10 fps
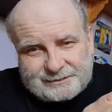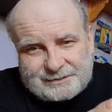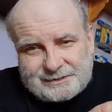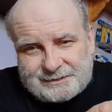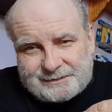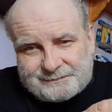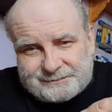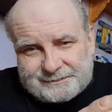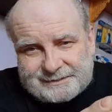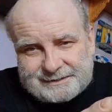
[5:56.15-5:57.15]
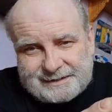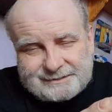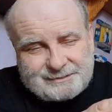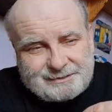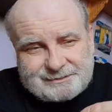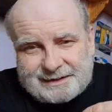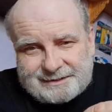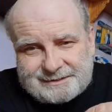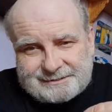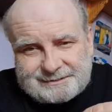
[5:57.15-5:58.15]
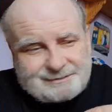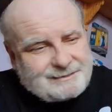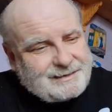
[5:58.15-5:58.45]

So I thought, I'll get this.